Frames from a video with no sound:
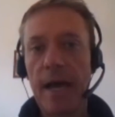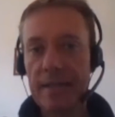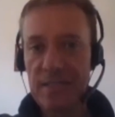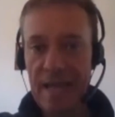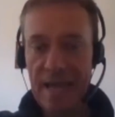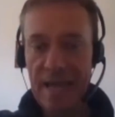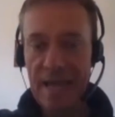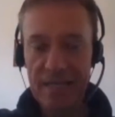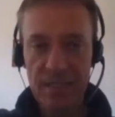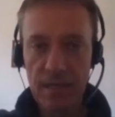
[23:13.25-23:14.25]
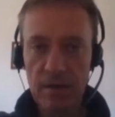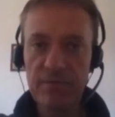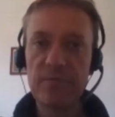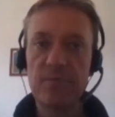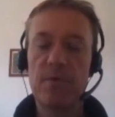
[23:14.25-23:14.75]
I tested
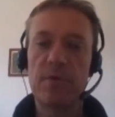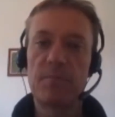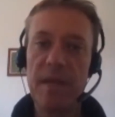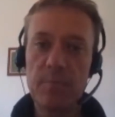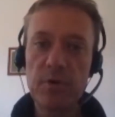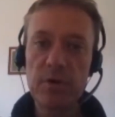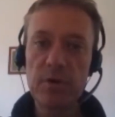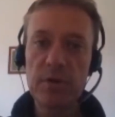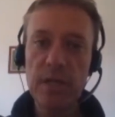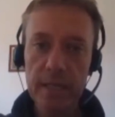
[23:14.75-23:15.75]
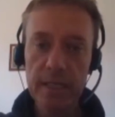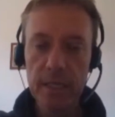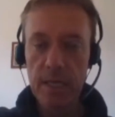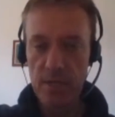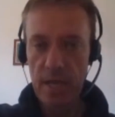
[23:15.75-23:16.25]
enough with pay-per-click
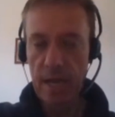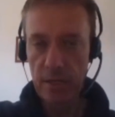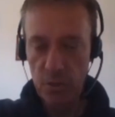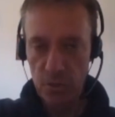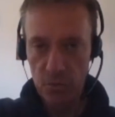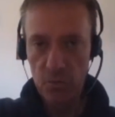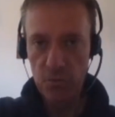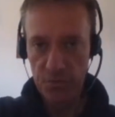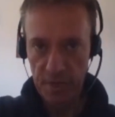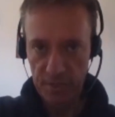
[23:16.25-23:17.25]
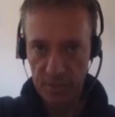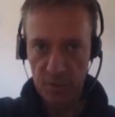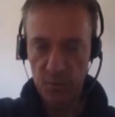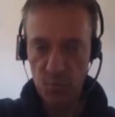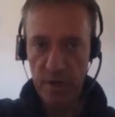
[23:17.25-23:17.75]
that I knew that
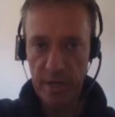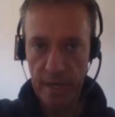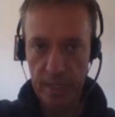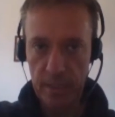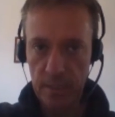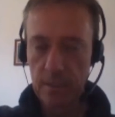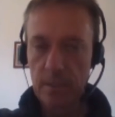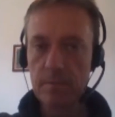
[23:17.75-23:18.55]
this is working.